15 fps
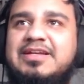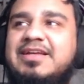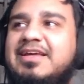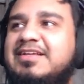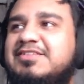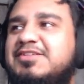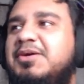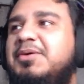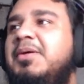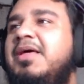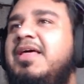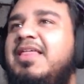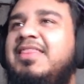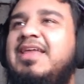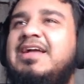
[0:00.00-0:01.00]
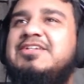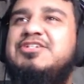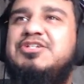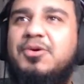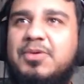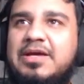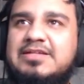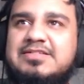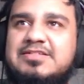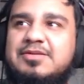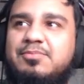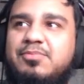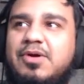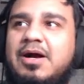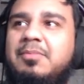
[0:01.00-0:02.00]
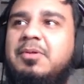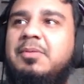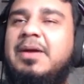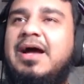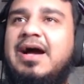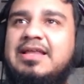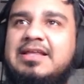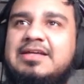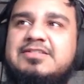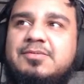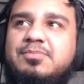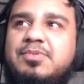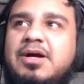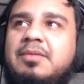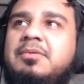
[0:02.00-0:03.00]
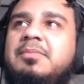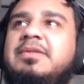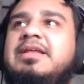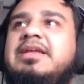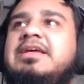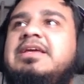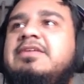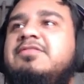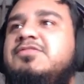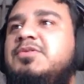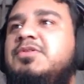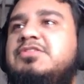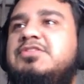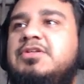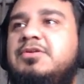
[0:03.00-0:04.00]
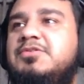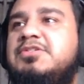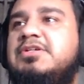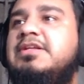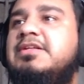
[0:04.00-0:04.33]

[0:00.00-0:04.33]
And so that showcases the problem. It highlights the problem, and then it gives you the solution.